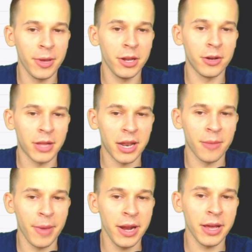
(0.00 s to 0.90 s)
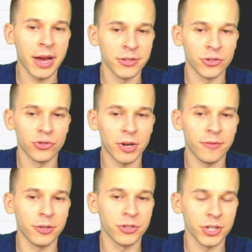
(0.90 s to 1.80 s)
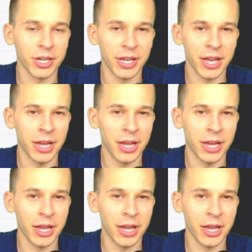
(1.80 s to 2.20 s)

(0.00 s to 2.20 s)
you know, a lot of the main guys and Streveler is going to get,